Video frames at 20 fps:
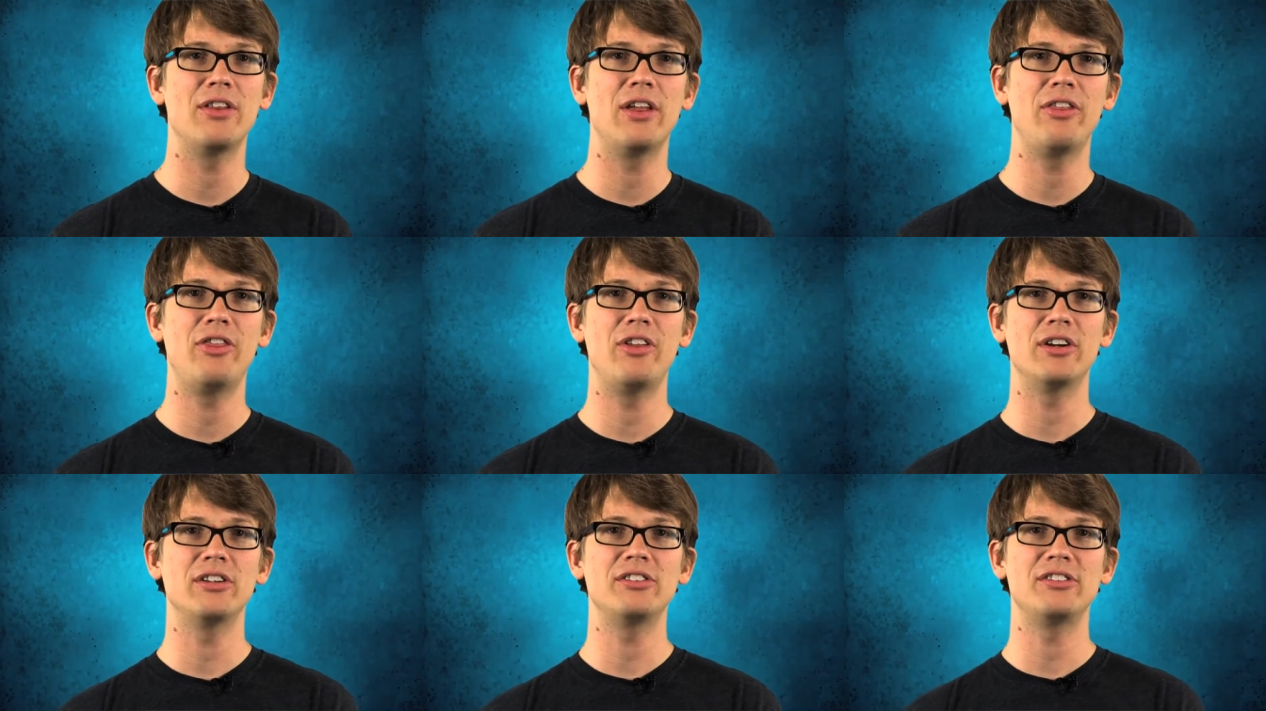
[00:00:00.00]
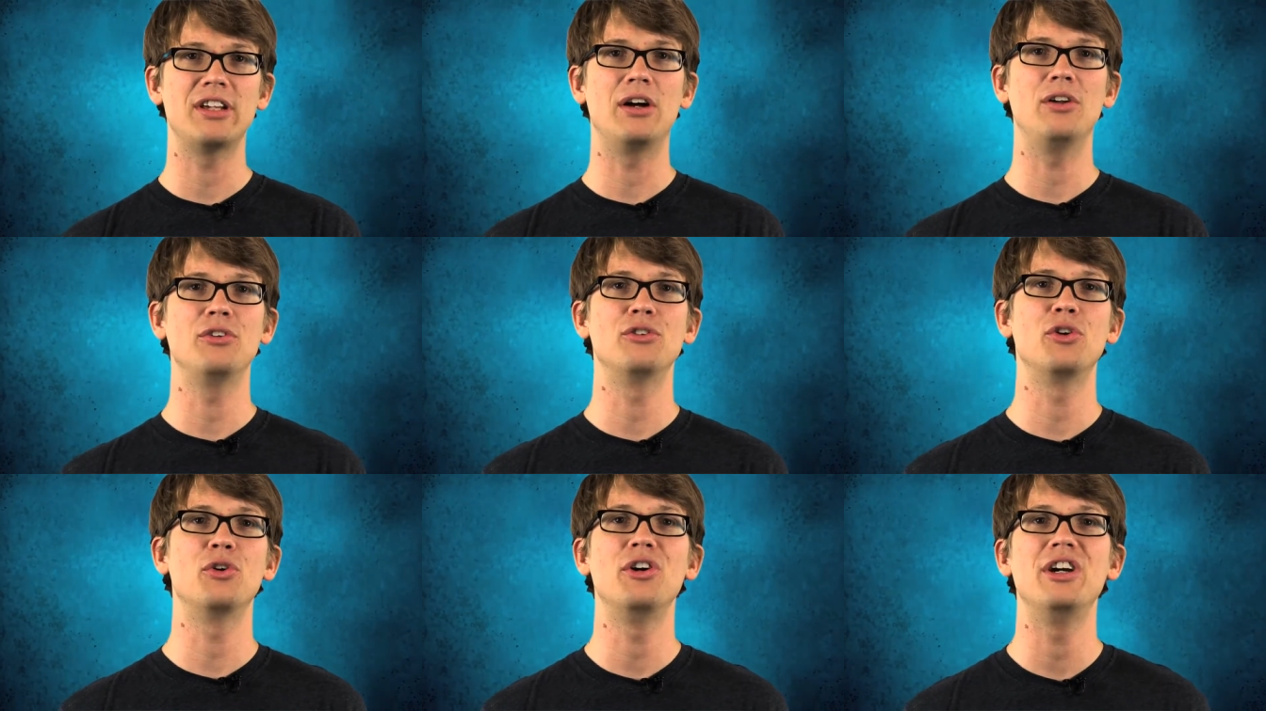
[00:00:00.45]
that their
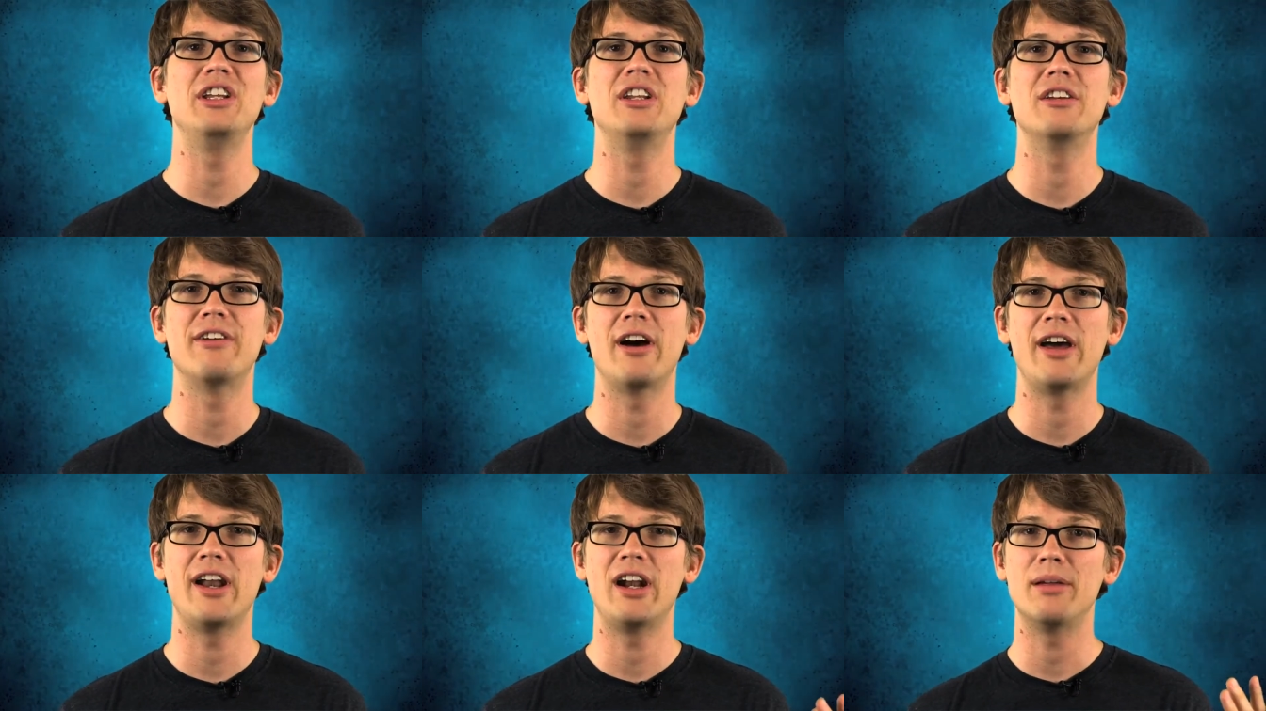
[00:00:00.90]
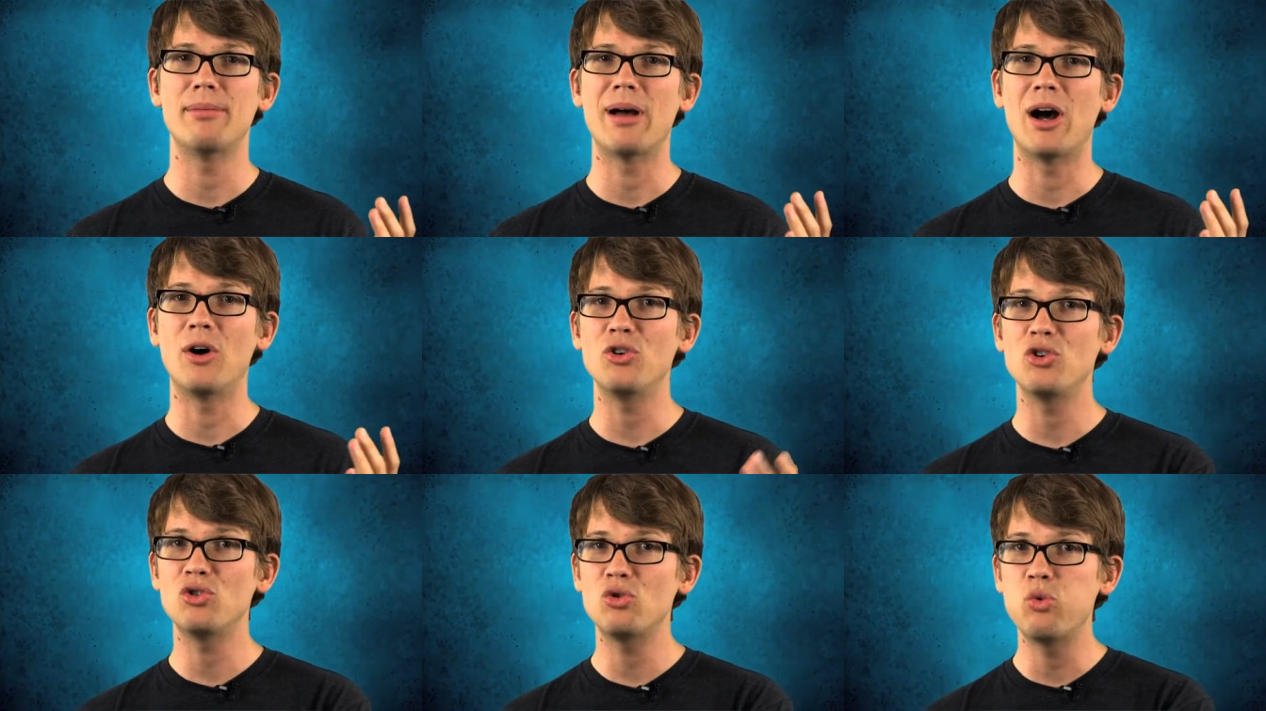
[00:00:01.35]
cells only divided
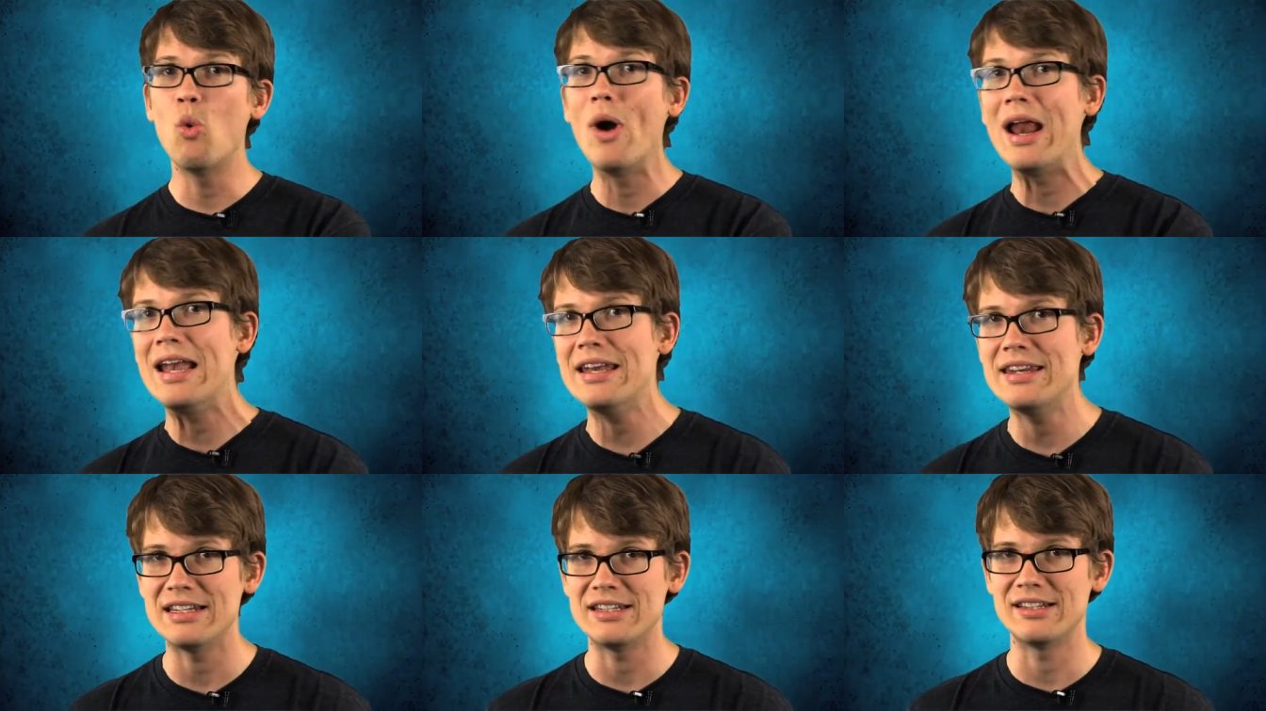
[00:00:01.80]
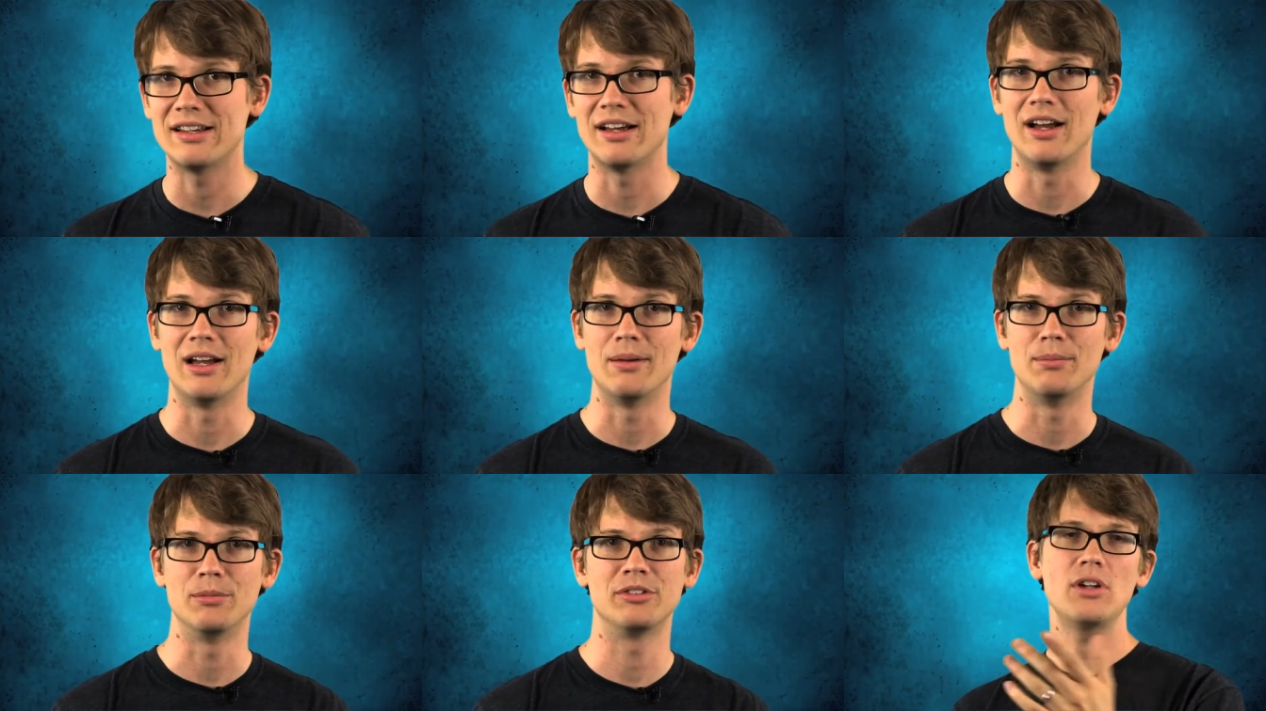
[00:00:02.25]
about 20
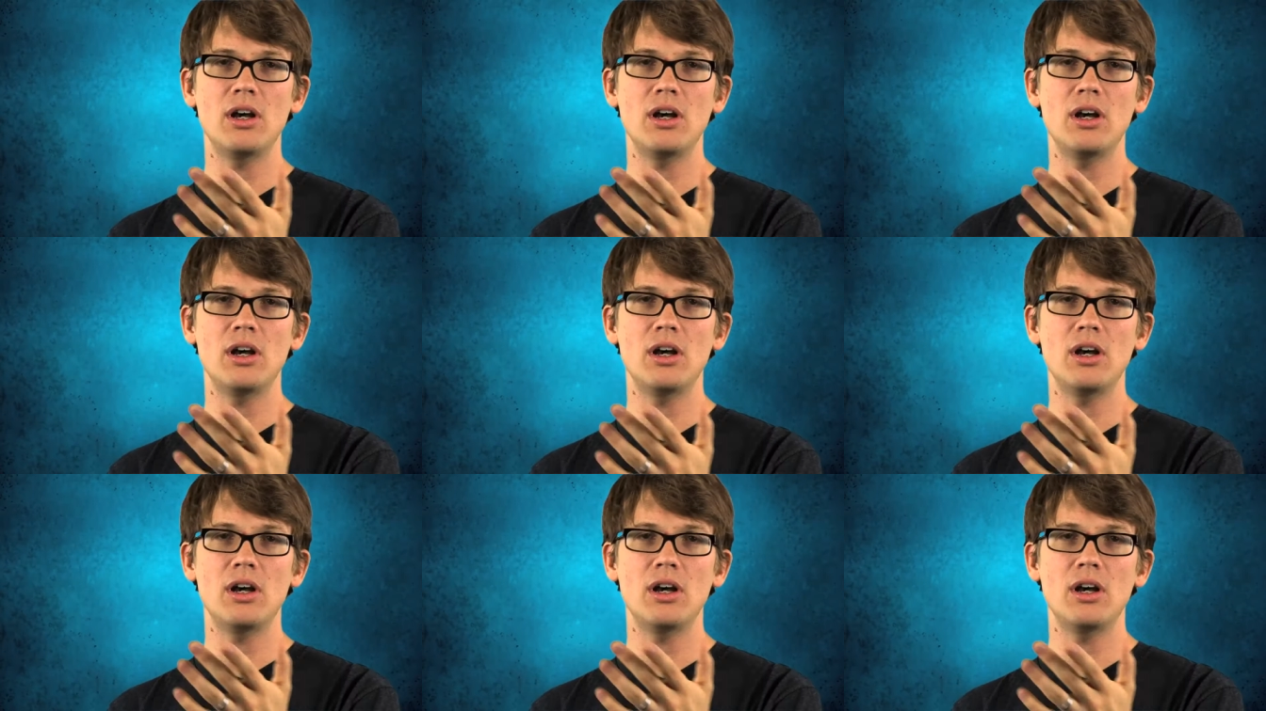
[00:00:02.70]
times.